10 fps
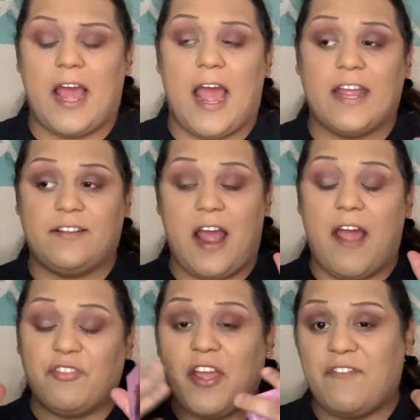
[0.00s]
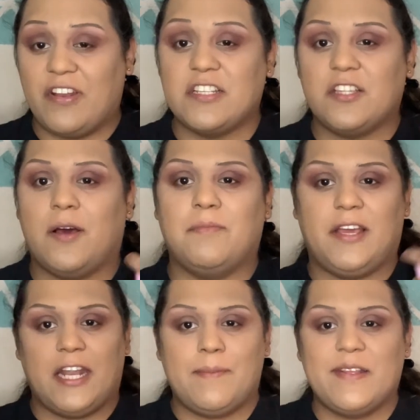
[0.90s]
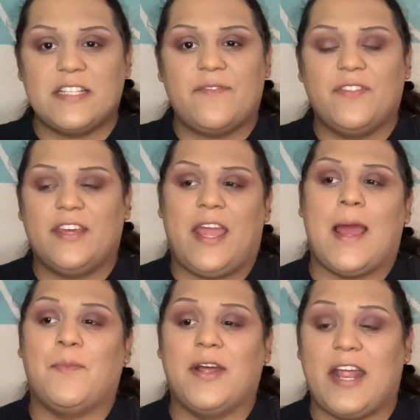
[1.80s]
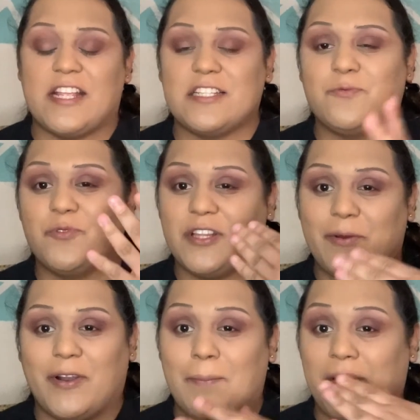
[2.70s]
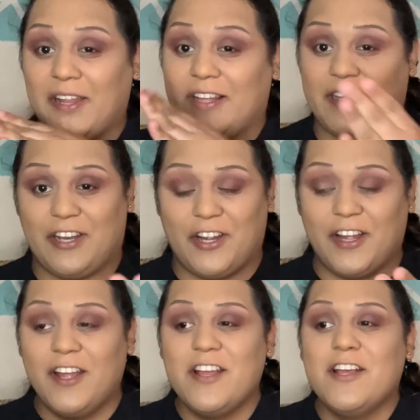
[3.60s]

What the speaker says: After I finish it though, I'm looking at myself in the camera and I just really want to put a glitter.